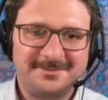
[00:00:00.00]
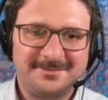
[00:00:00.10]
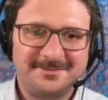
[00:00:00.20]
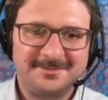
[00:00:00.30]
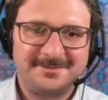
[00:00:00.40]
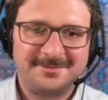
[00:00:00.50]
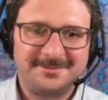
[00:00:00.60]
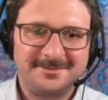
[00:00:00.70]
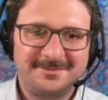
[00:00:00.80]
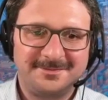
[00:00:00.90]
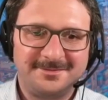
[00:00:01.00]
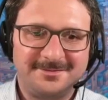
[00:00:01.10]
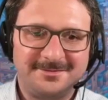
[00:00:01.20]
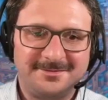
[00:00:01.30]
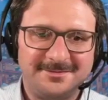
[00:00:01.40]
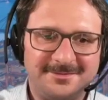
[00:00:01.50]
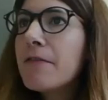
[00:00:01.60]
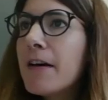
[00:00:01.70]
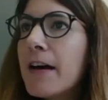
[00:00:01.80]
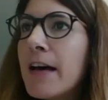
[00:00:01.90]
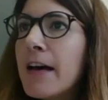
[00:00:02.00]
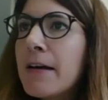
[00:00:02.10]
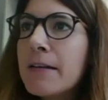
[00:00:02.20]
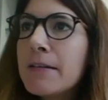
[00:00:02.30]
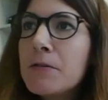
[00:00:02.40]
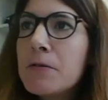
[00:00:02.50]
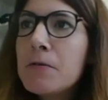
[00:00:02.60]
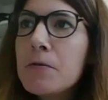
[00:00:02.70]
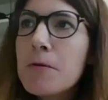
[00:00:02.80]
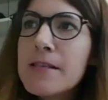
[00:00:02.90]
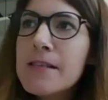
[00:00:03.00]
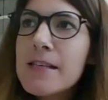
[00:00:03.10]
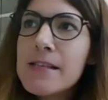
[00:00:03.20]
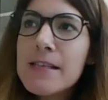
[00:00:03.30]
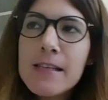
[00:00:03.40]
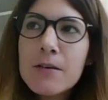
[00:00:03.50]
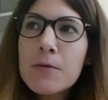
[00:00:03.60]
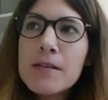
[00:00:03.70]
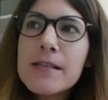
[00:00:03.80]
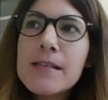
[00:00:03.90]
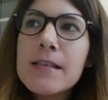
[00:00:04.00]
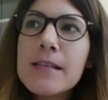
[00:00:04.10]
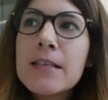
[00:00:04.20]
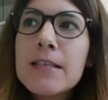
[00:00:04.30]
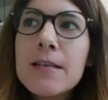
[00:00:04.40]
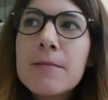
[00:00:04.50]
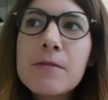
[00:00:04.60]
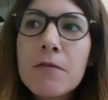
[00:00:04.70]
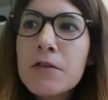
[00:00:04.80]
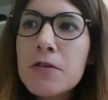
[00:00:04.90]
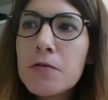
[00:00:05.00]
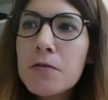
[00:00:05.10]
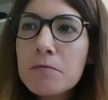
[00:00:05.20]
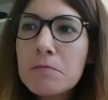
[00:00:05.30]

possible to have to do quizzes in teams of 2.